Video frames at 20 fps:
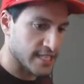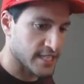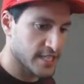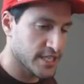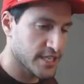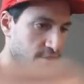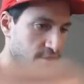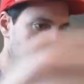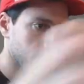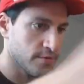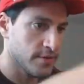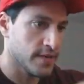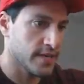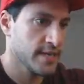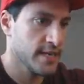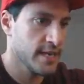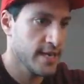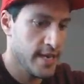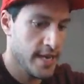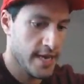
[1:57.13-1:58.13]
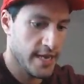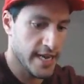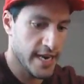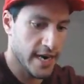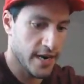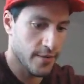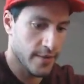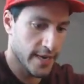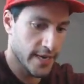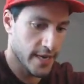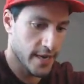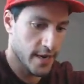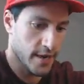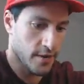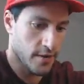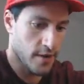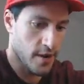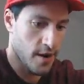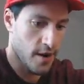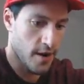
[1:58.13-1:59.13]
soon. There we
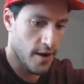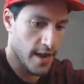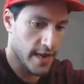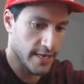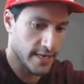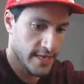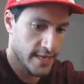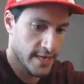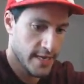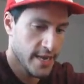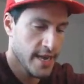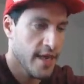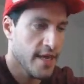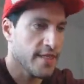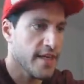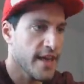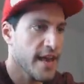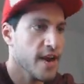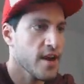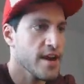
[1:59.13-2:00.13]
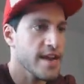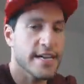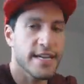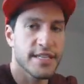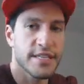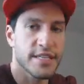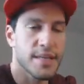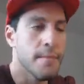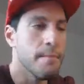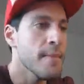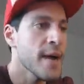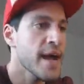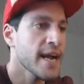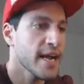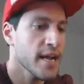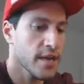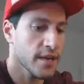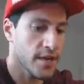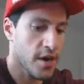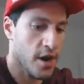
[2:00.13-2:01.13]
go. All right. There is the
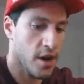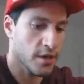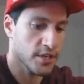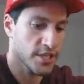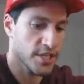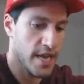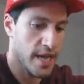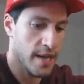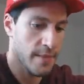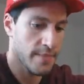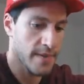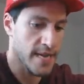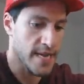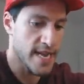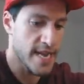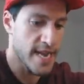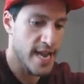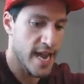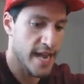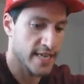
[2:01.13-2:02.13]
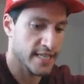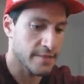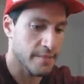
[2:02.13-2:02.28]
Mega Garchomp E X